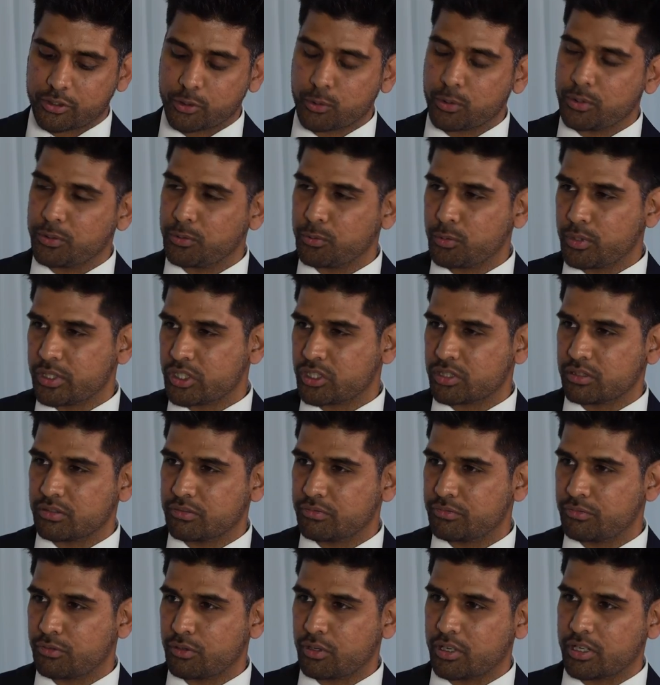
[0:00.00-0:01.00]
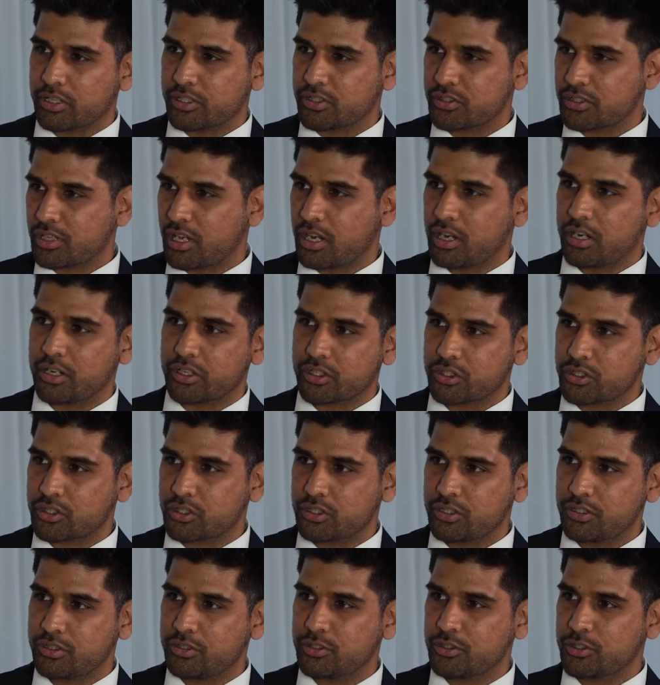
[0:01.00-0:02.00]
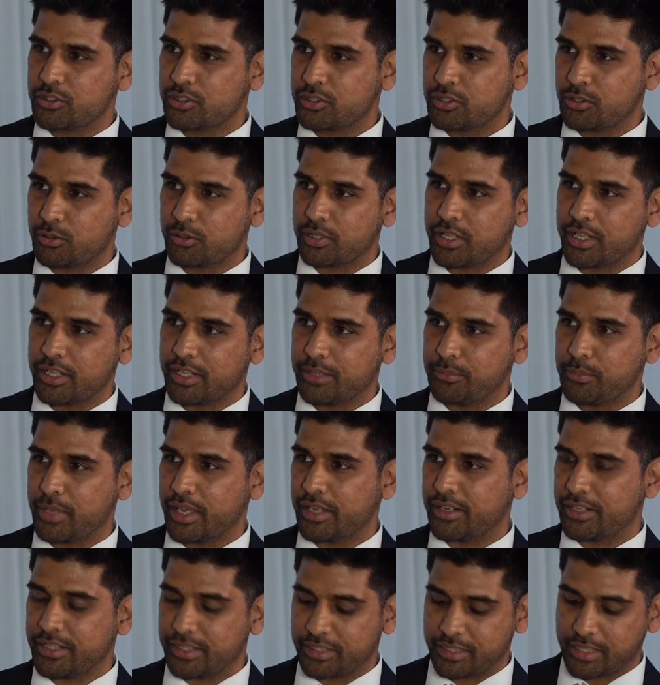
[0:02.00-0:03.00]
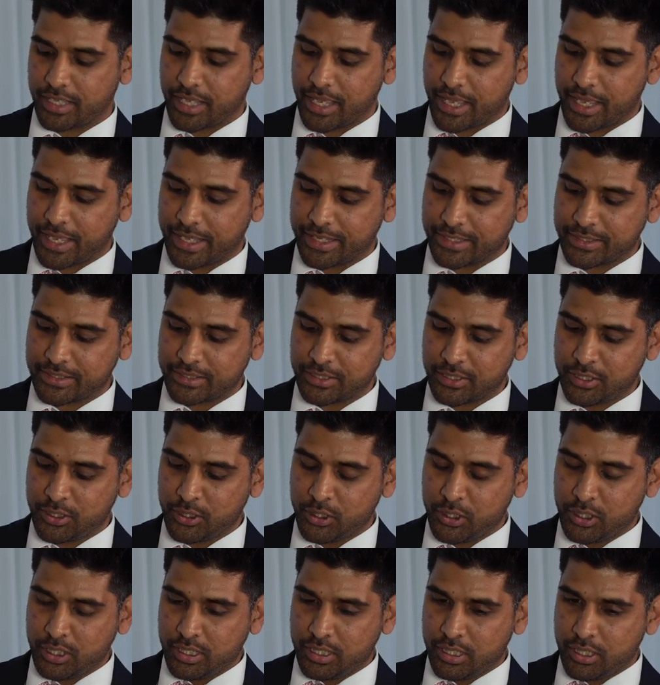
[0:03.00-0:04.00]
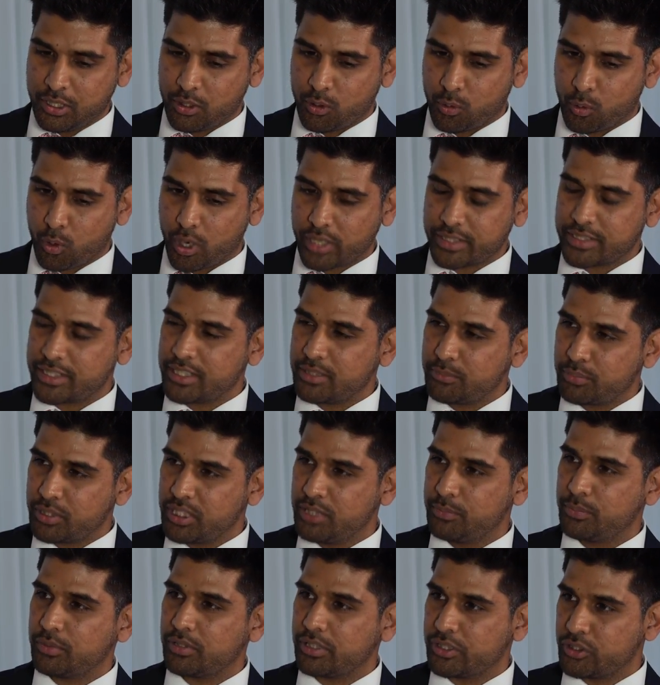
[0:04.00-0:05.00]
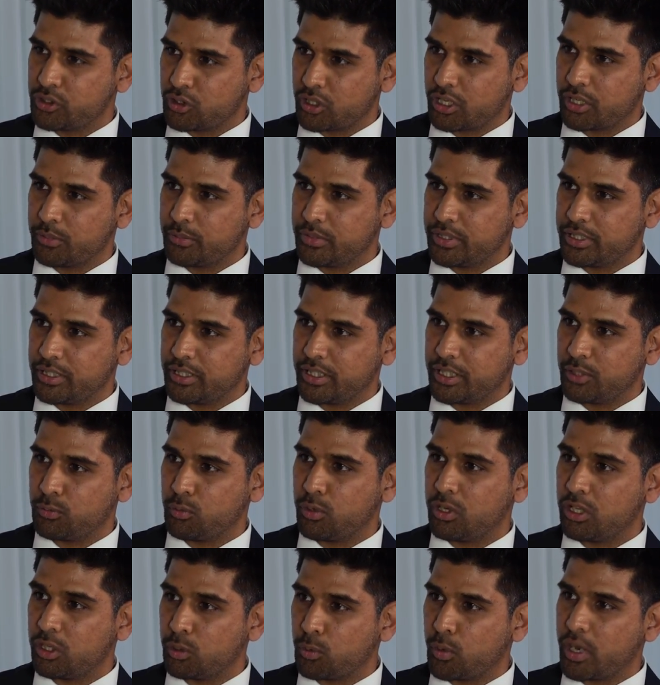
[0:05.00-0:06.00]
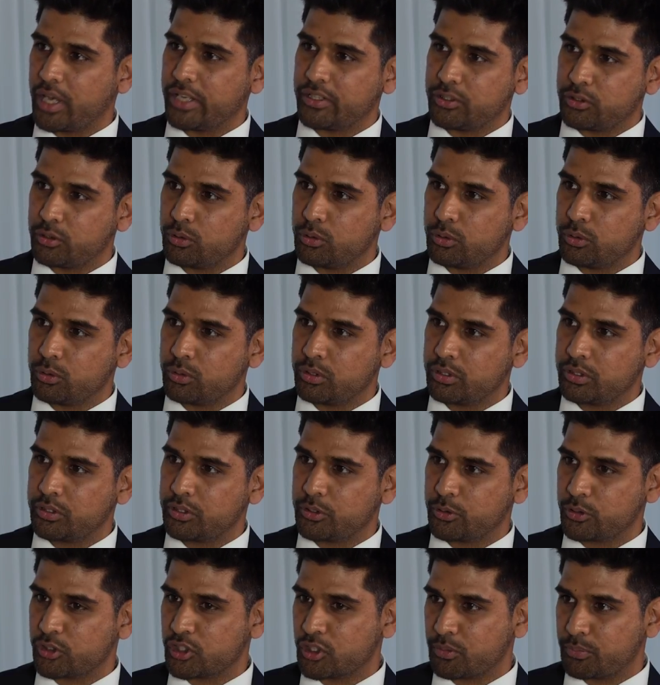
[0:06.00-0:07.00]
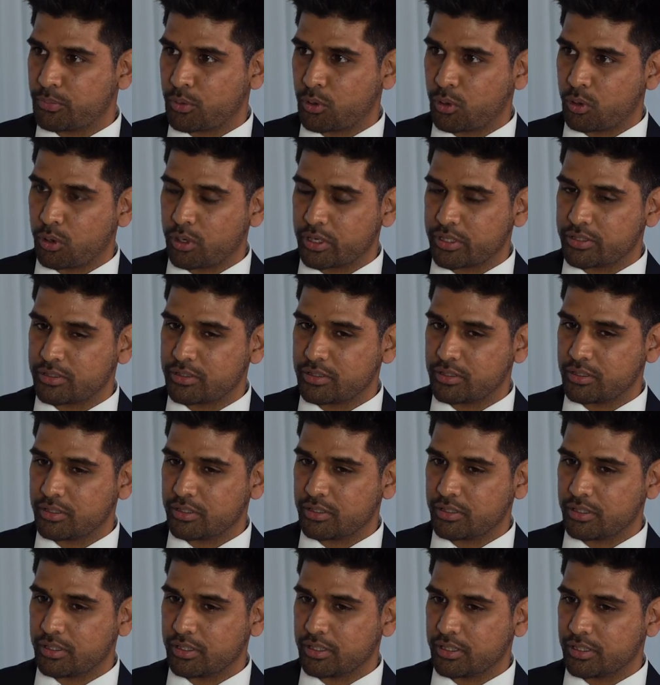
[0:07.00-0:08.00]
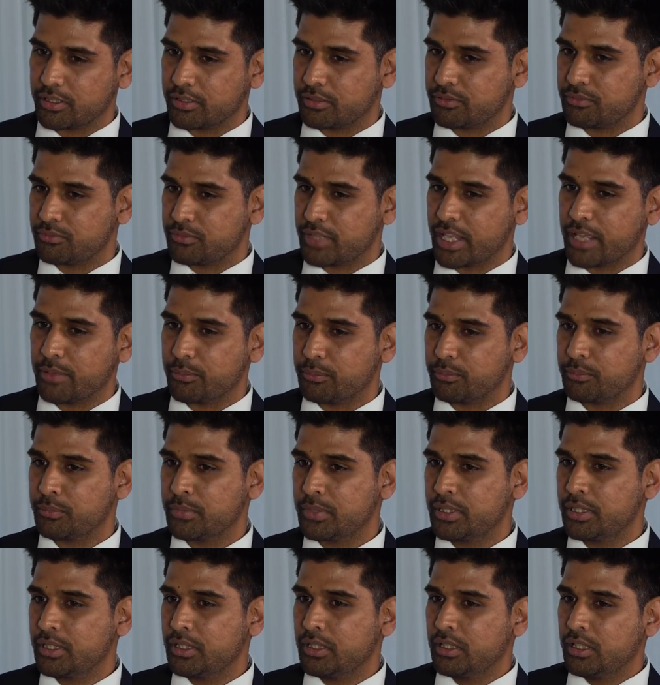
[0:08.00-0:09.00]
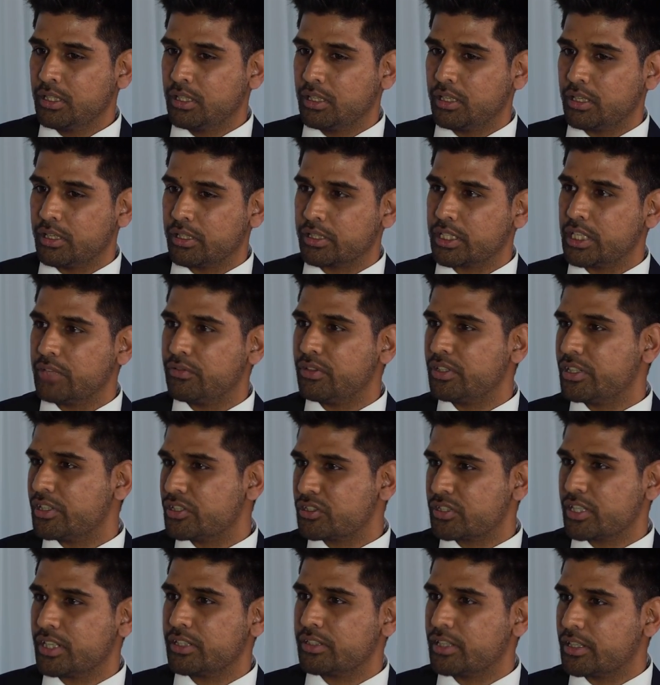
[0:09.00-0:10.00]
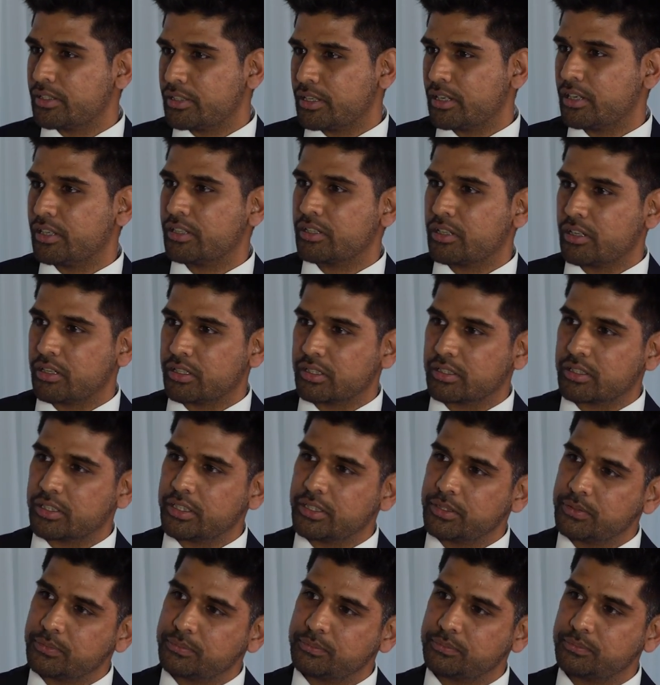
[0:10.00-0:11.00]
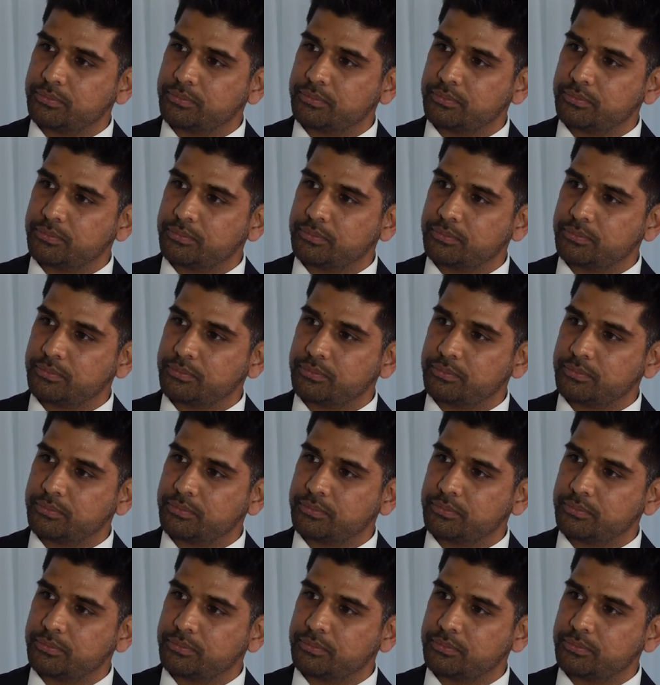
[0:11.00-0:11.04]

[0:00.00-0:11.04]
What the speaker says: do you envision for Assange, Snowden and Manning? And what can people in Germany and worldwide do to support them, given the state that they're in currently?